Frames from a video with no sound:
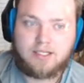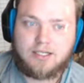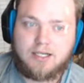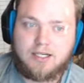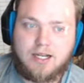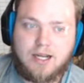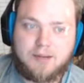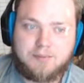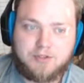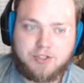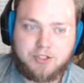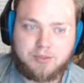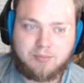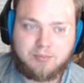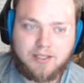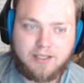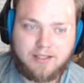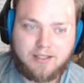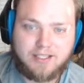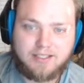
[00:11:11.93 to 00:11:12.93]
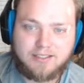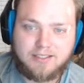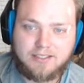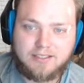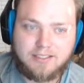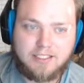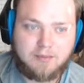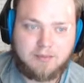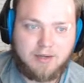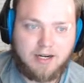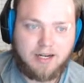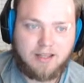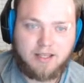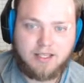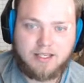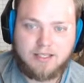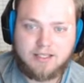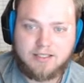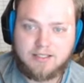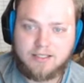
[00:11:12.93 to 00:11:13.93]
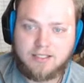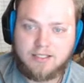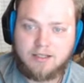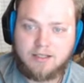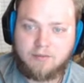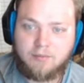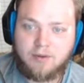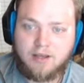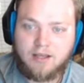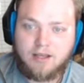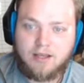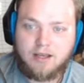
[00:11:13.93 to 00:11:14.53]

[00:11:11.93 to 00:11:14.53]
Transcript: I'm sure Blake likes his team. I like his team.